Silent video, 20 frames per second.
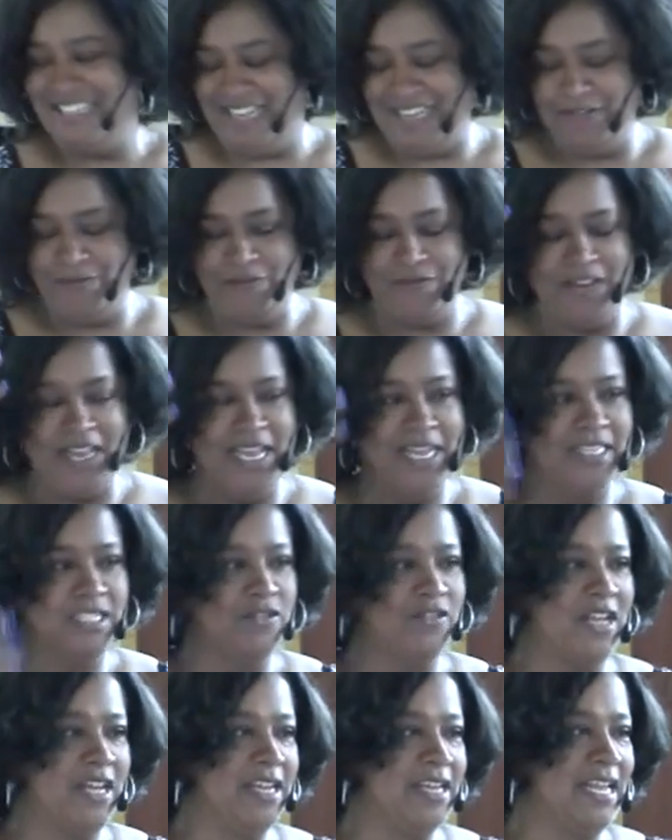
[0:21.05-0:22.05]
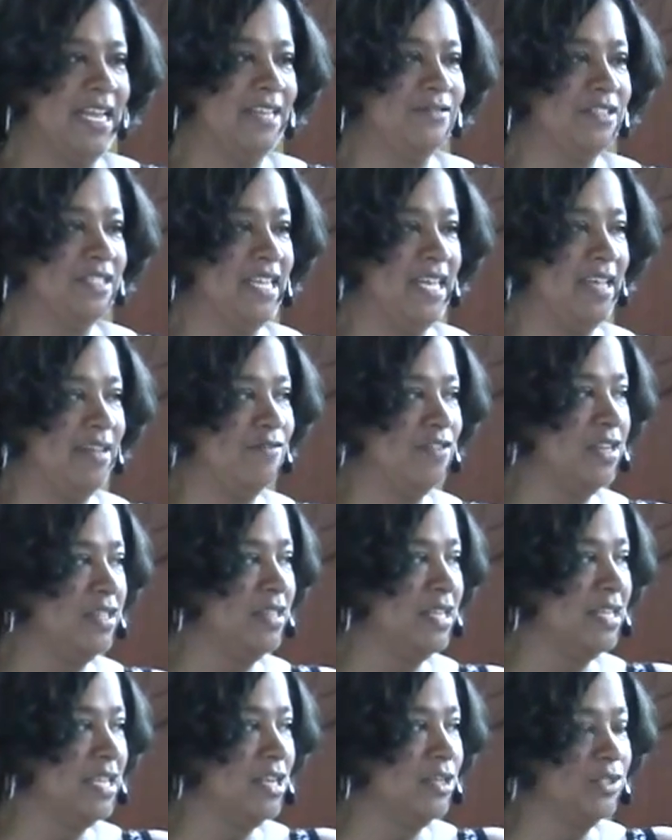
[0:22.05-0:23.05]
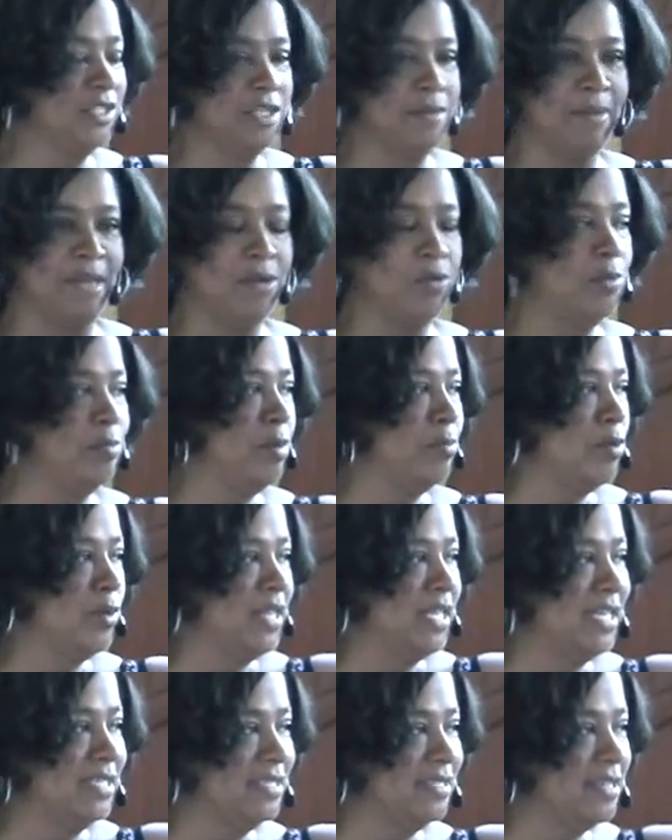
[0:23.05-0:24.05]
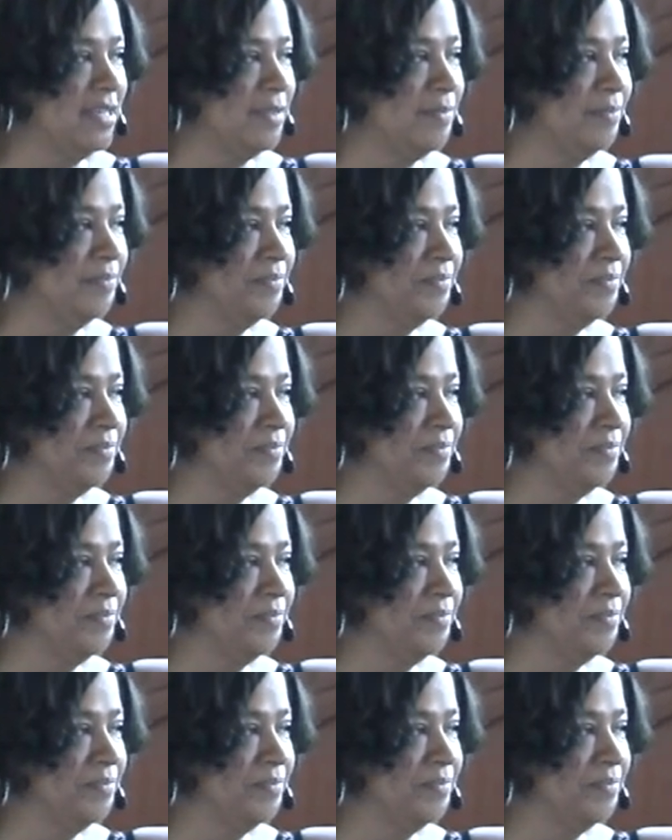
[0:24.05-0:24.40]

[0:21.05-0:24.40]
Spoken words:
Flags flying half staff. Anything else? Anybody remember that I said?